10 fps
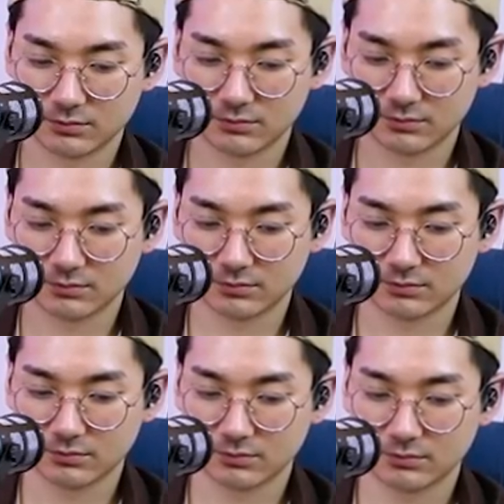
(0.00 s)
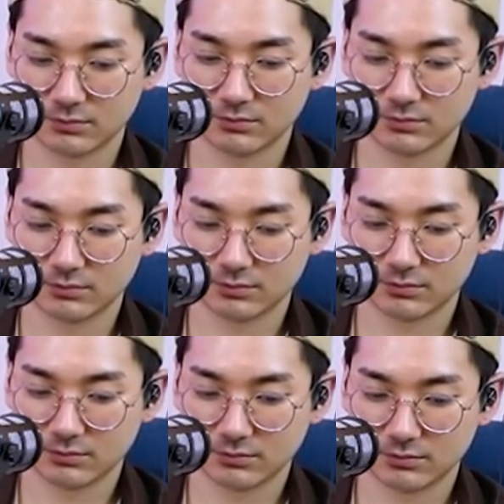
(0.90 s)

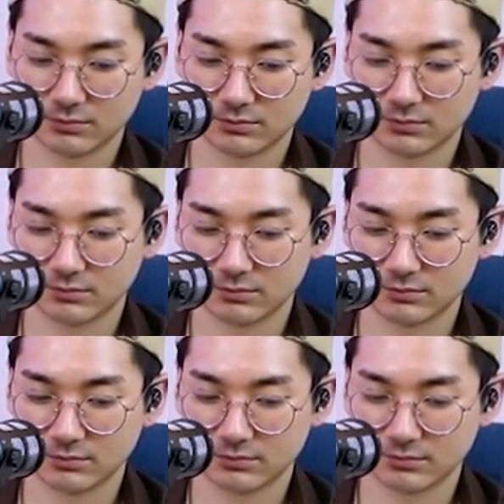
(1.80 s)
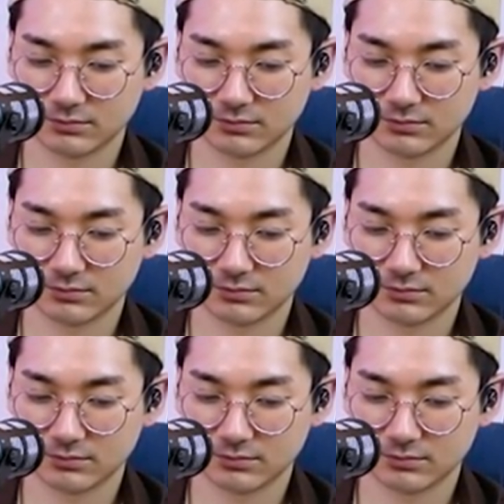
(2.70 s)
This person isn't speaking.